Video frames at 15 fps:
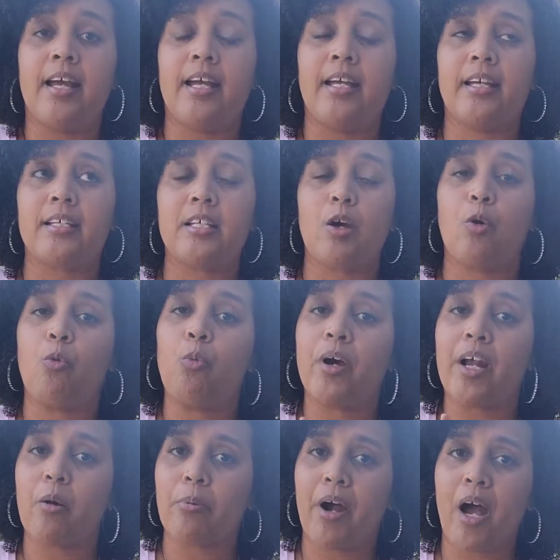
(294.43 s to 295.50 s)
And
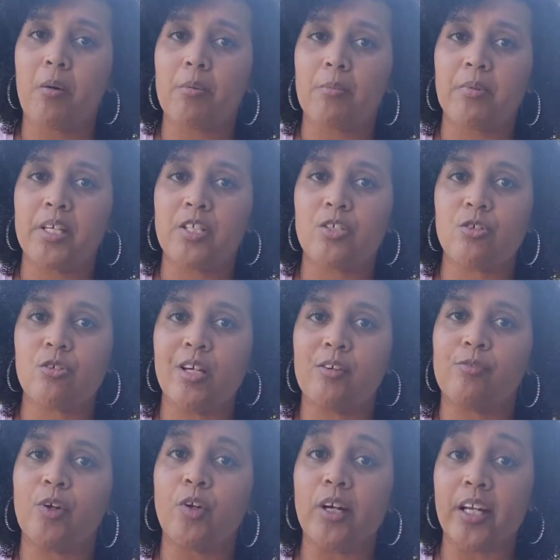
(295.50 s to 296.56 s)
what I'll probably do,
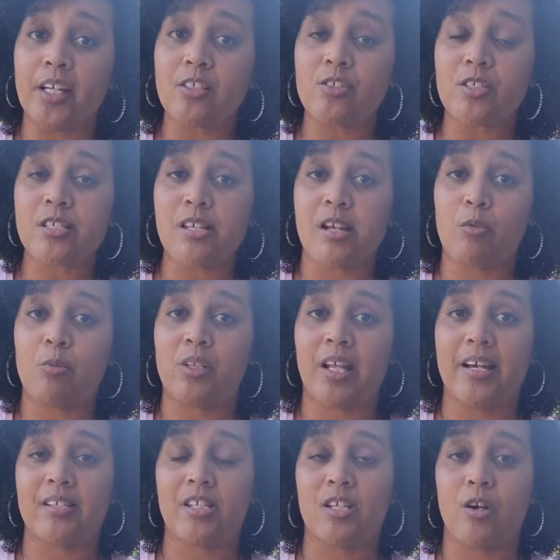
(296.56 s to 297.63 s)
if you're interested and would
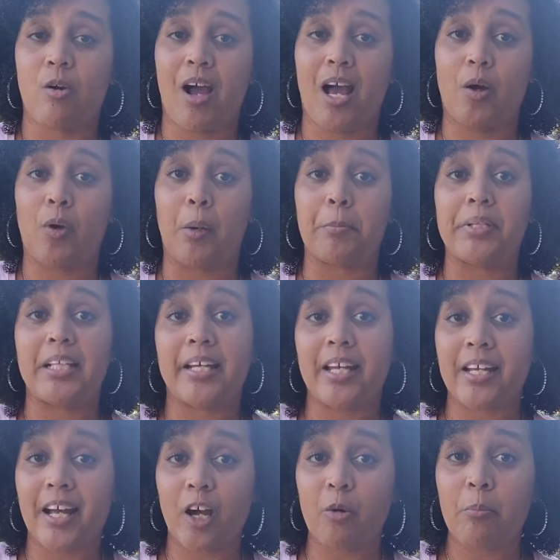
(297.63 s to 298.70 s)
like to know how I
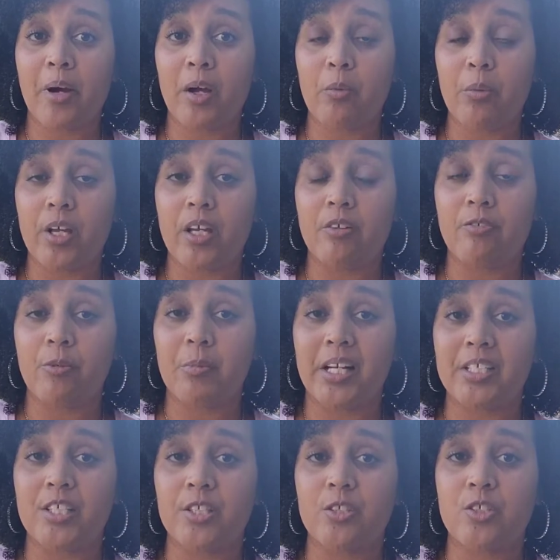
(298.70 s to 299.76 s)
plan out my week for
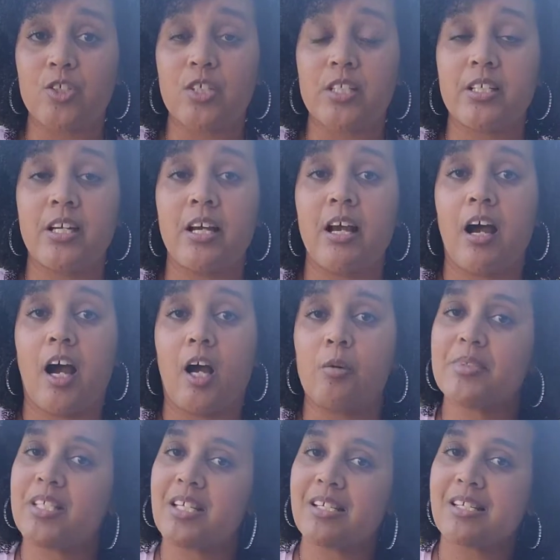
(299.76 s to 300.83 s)
my children,
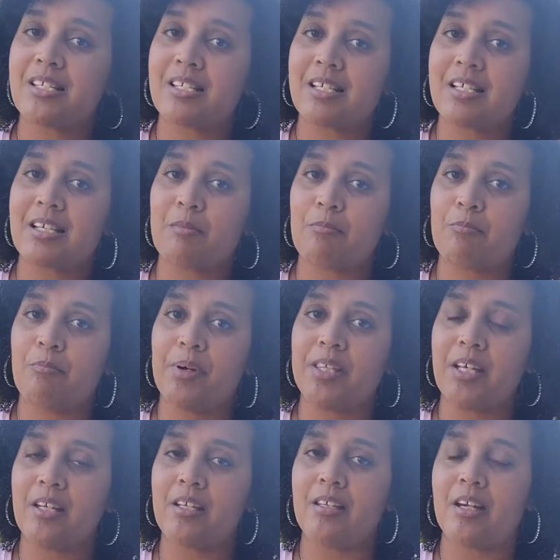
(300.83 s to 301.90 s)
just
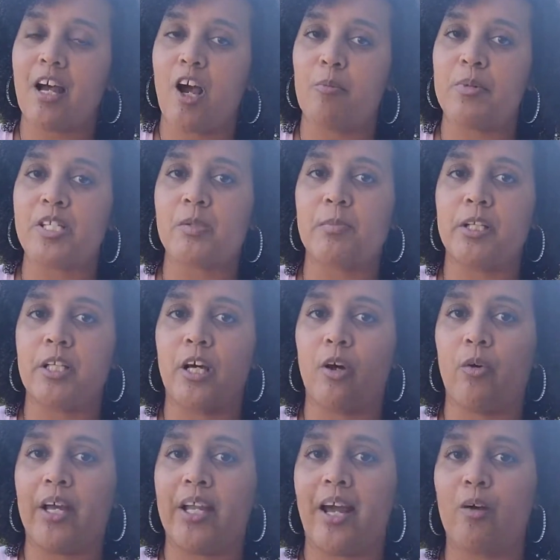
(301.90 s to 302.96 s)
put that in the comments
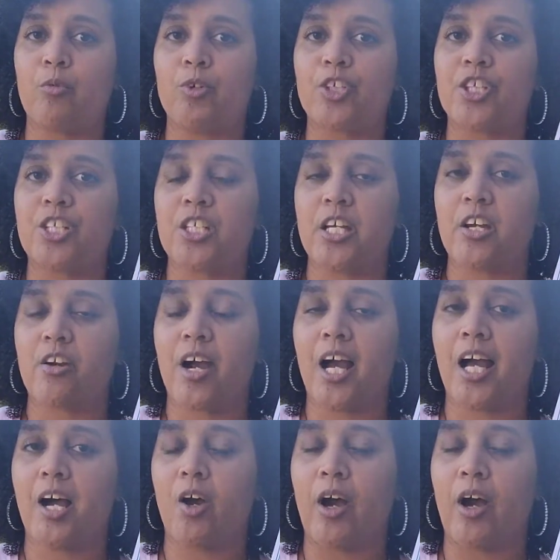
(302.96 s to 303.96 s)
below, and I will share how